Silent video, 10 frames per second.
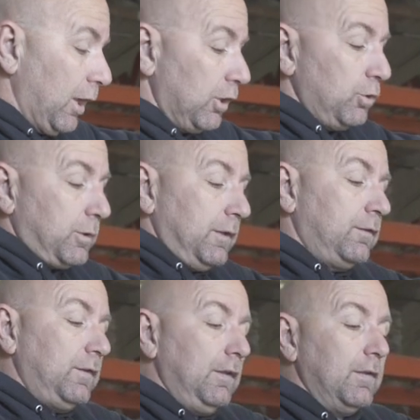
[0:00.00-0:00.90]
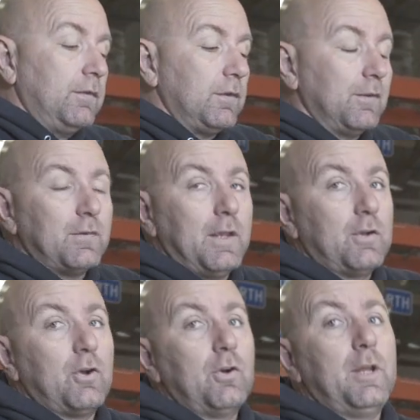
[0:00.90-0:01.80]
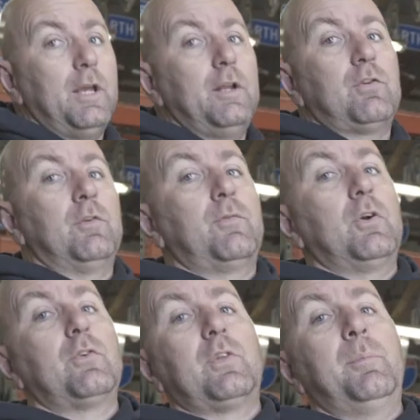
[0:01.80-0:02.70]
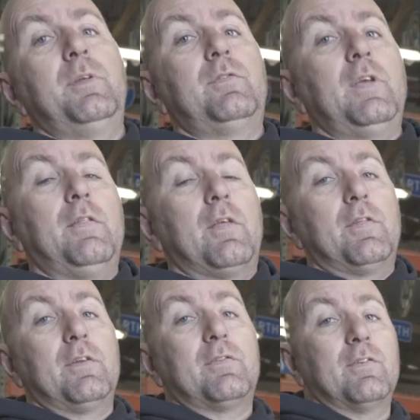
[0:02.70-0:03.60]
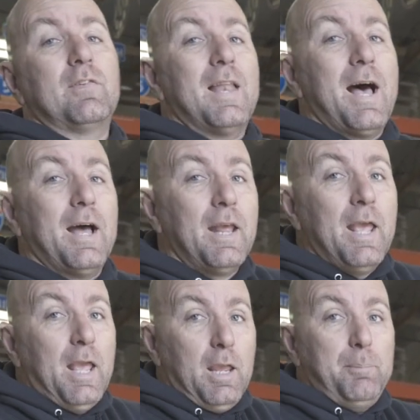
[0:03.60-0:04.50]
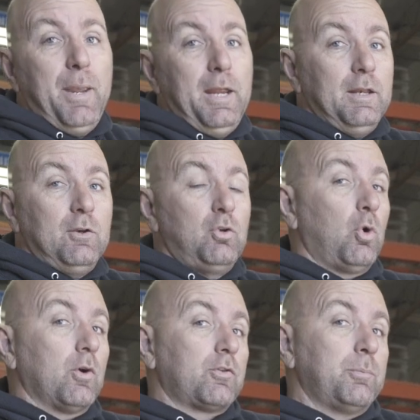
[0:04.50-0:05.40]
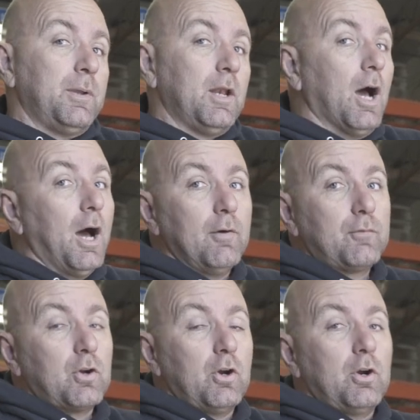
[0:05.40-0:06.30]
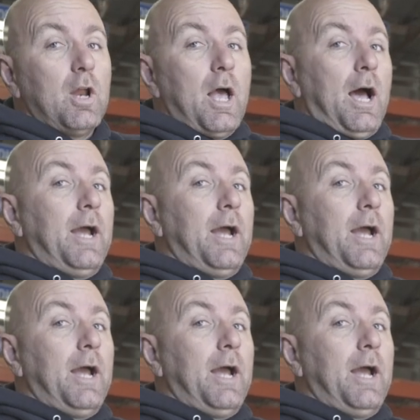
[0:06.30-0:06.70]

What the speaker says: You can see this is a Curt hitch, and first let me say that this is not a paid endorsement of Curt.